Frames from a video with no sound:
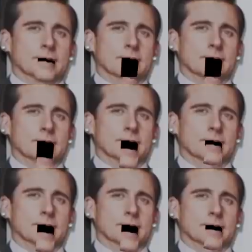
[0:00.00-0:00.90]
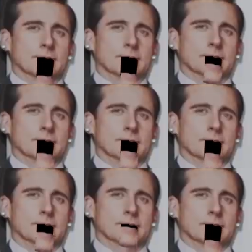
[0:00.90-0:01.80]
The top is cute though. I
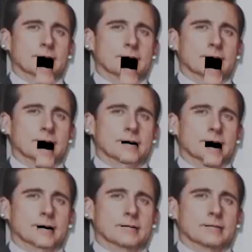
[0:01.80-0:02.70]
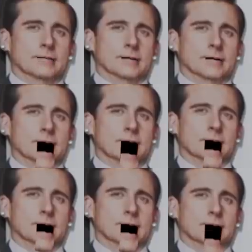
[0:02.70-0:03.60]
literally just can't get it past here.
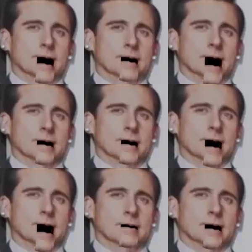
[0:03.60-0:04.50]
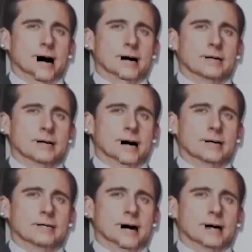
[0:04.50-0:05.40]
So I need to like lose some
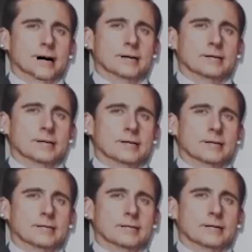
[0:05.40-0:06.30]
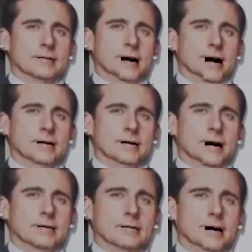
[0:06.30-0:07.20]
tweed real quick. Because I need to
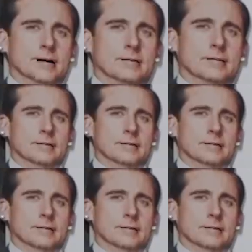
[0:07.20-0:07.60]
wear this top.